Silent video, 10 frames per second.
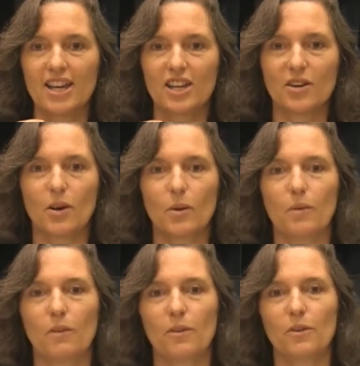You know,
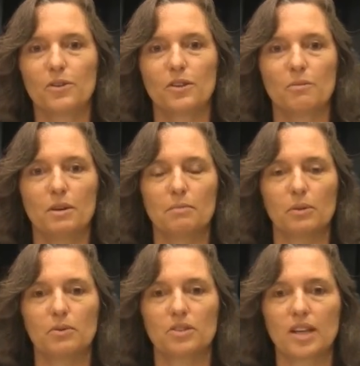those are the people
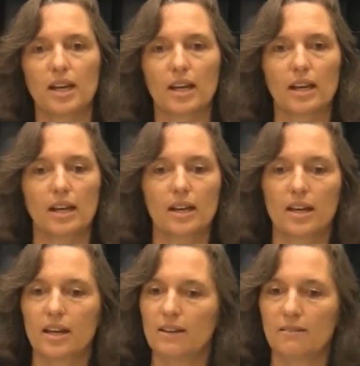who say,
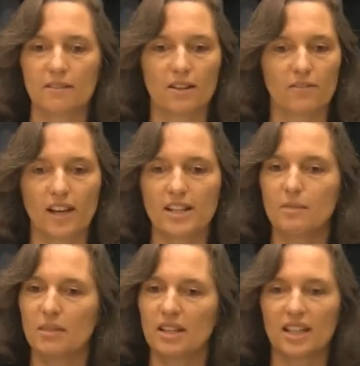if that's
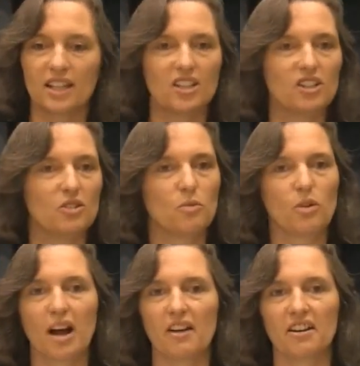the best they can do,
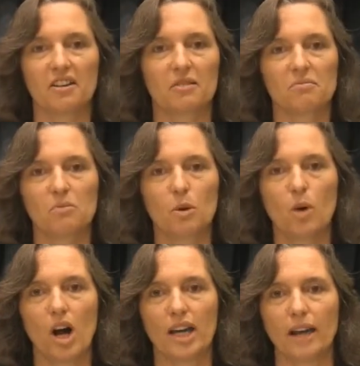we're out of here, we're
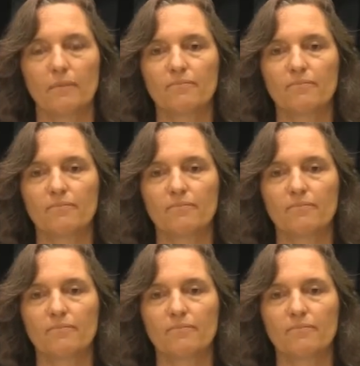walking.